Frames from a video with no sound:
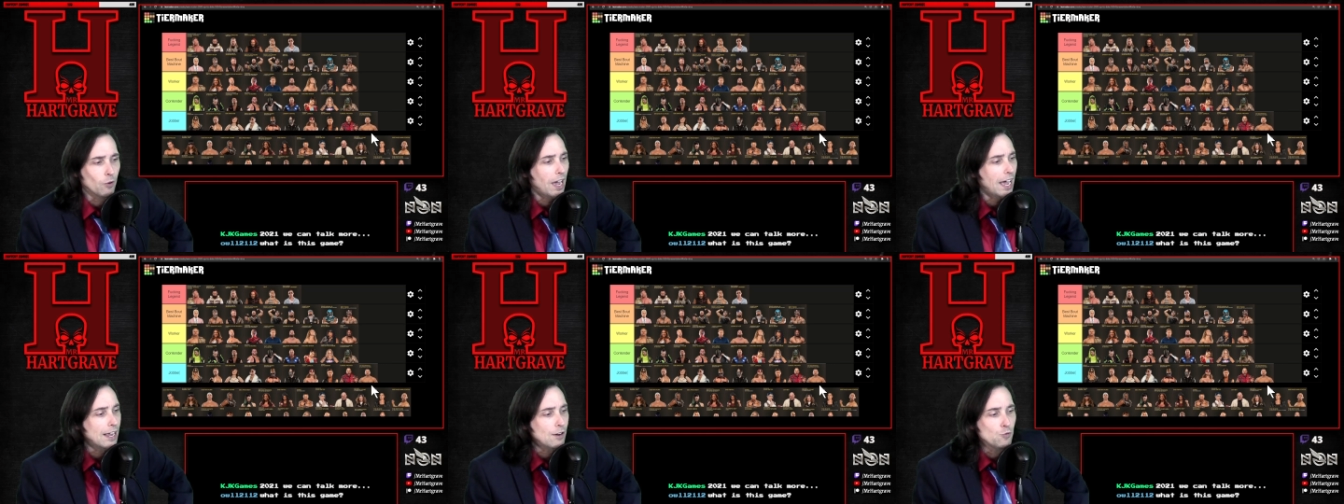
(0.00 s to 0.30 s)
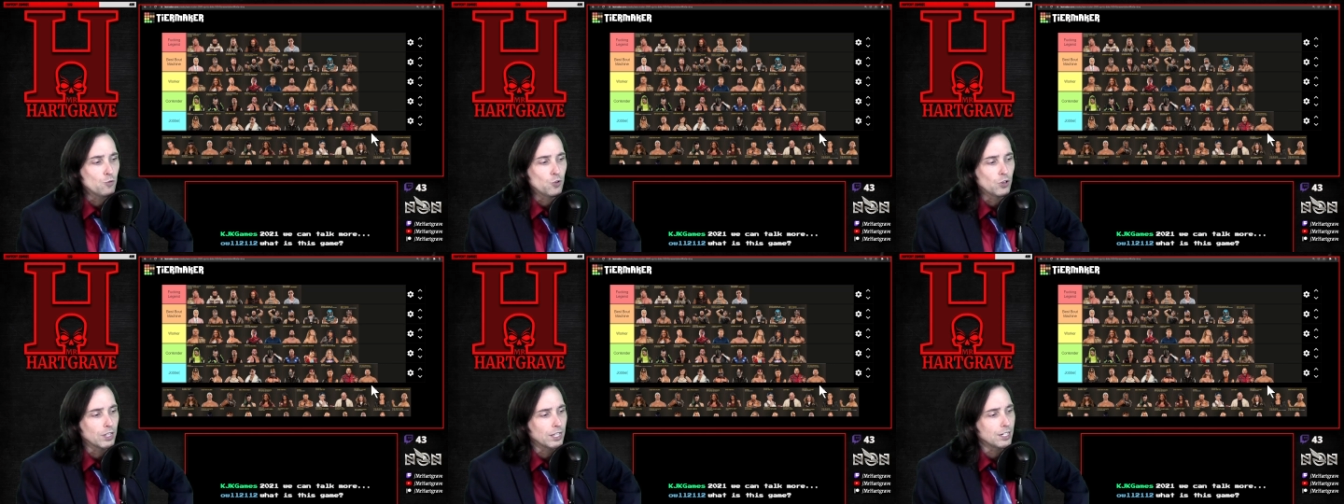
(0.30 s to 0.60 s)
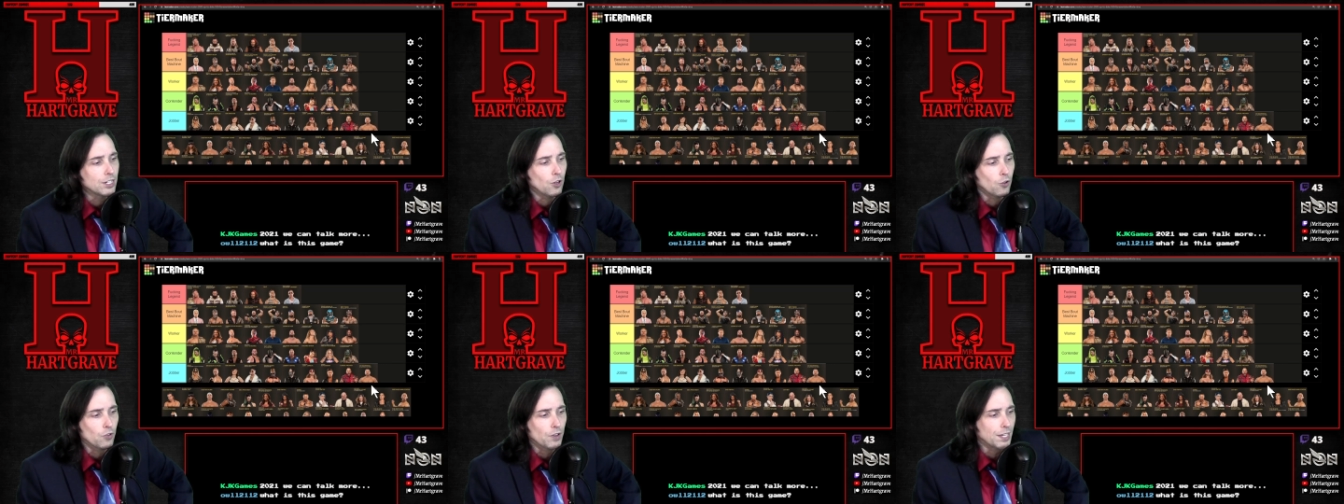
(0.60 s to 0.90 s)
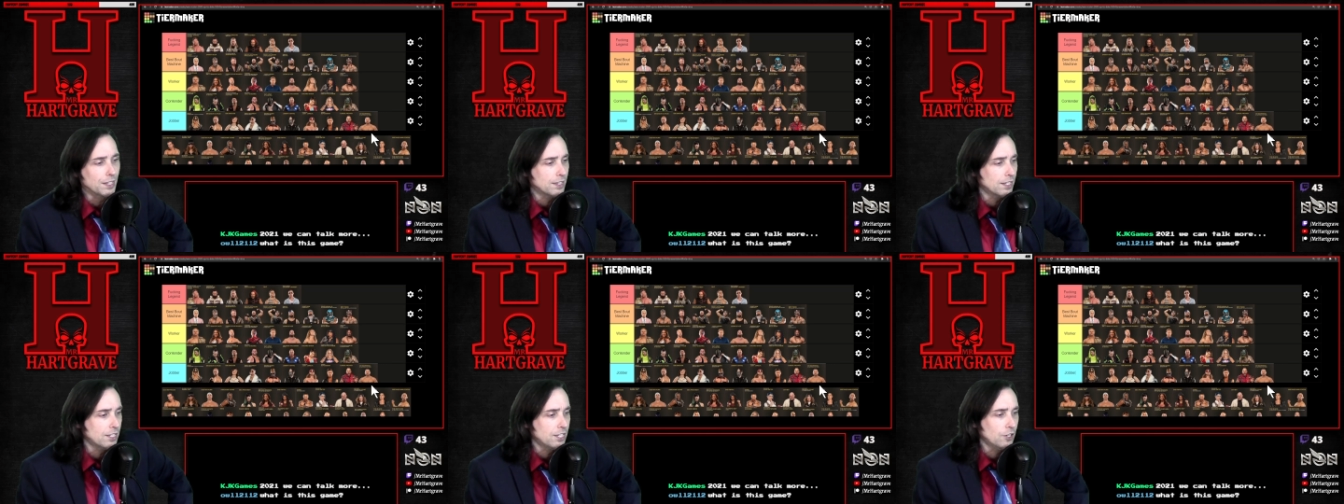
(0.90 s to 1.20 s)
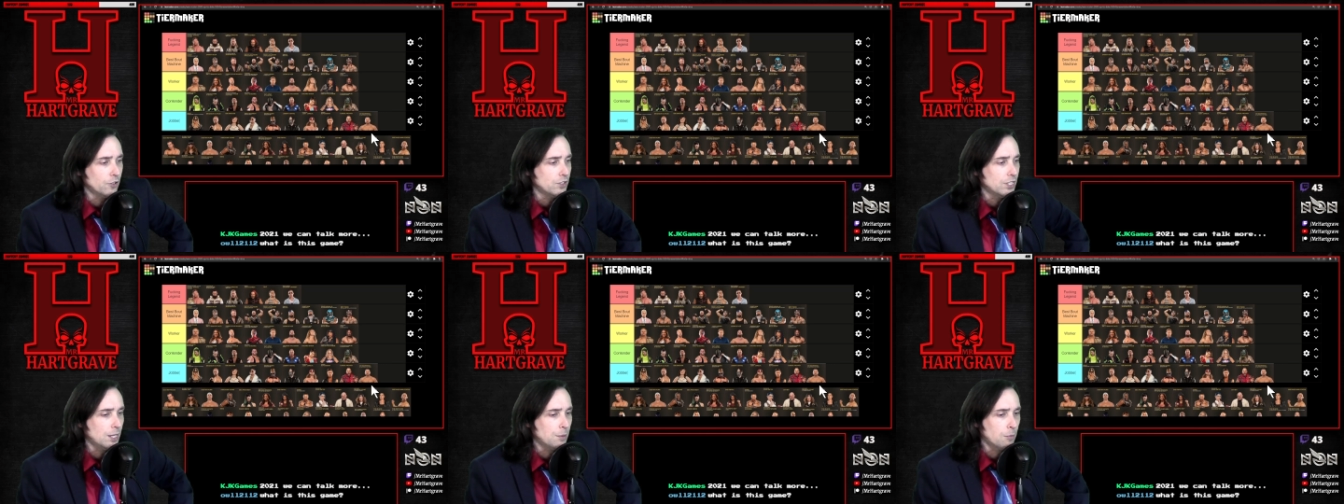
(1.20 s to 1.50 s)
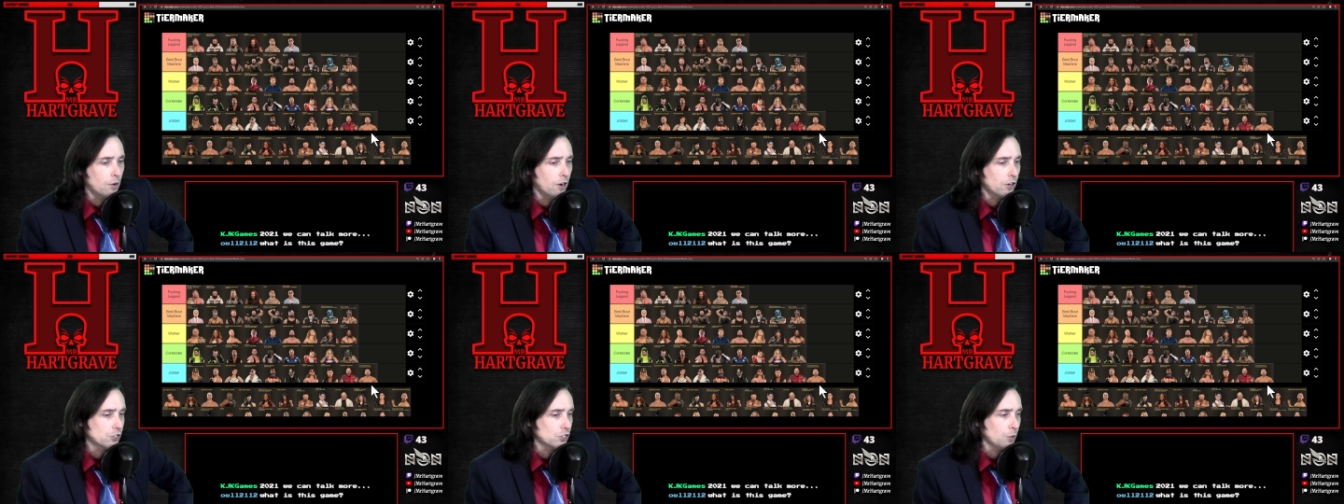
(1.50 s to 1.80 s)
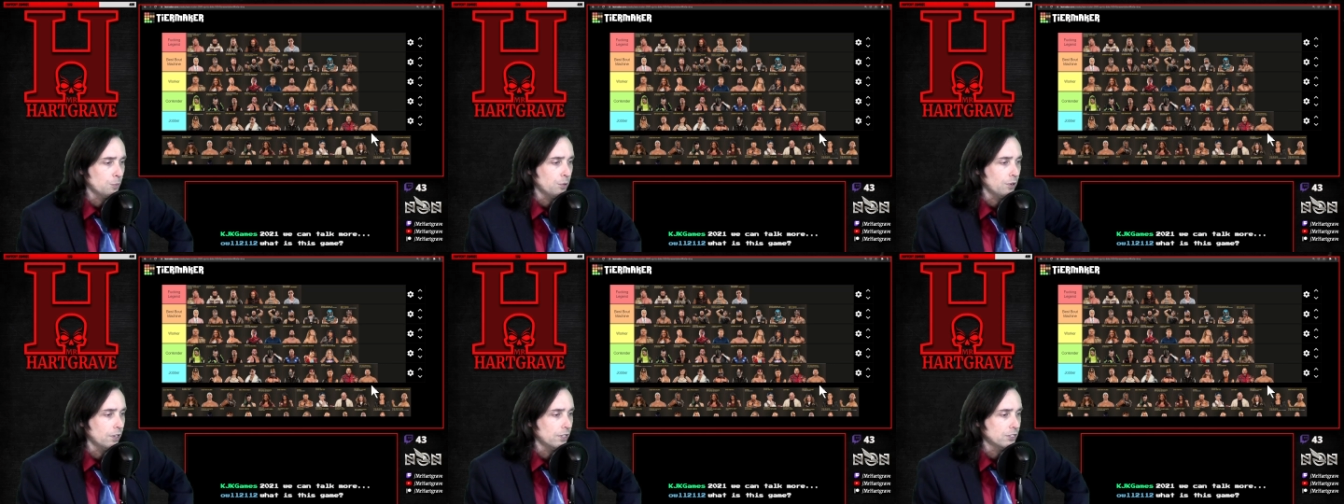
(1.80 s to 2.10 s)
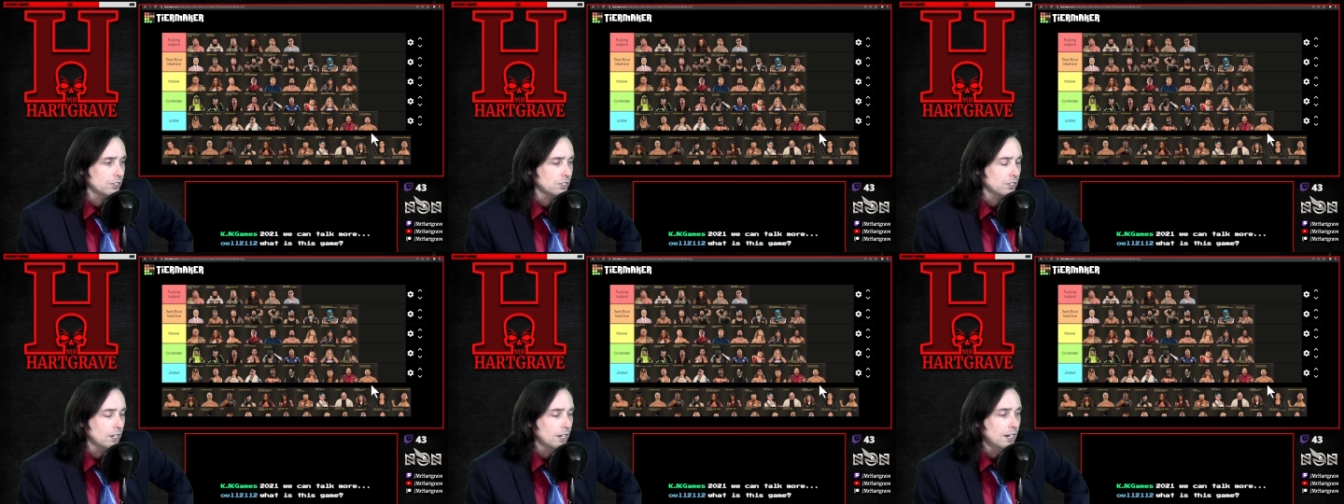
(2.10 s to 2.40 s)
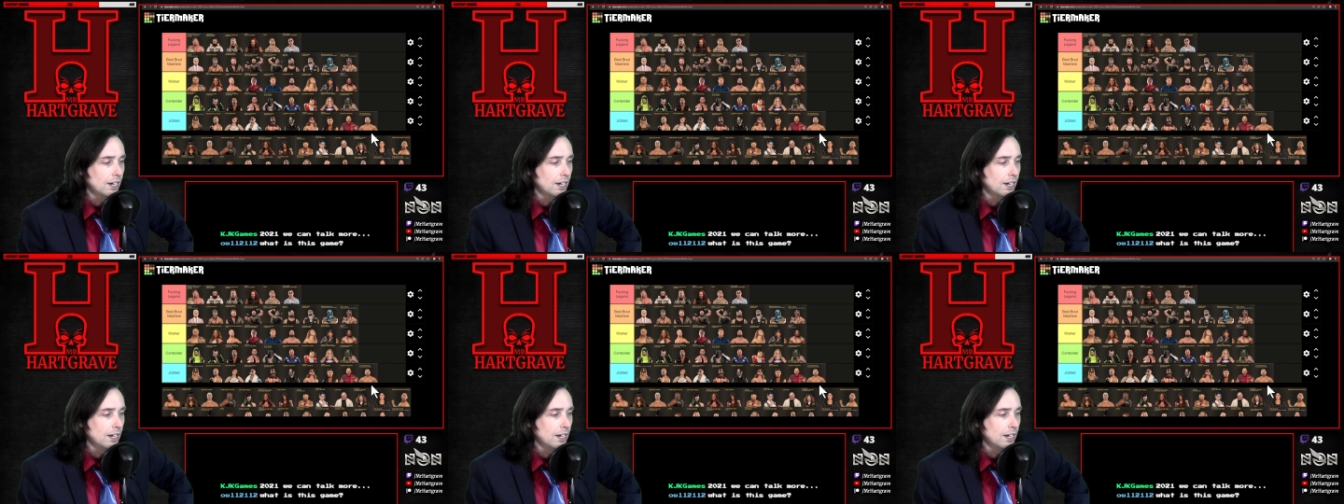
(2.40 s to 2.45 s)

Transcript: I really don't like the QT Marshall push.